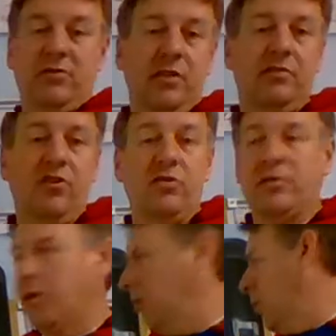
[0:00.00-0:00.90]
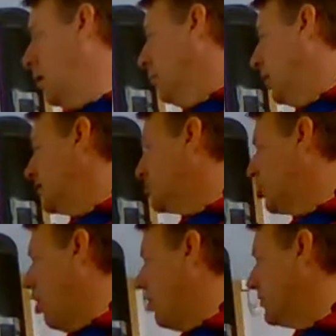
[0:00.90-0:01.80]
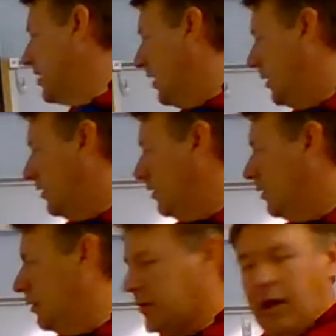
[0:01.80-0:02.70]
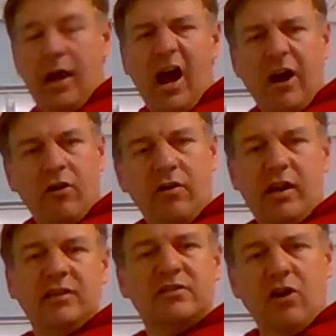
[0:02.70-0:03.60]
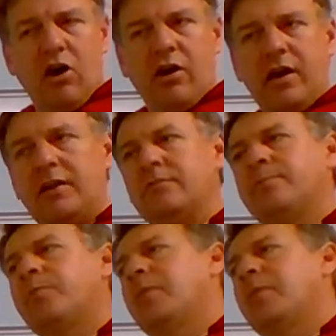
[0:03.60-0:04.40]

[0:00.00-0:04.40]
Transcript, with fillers: geez, years ago, but started. Okay, I already started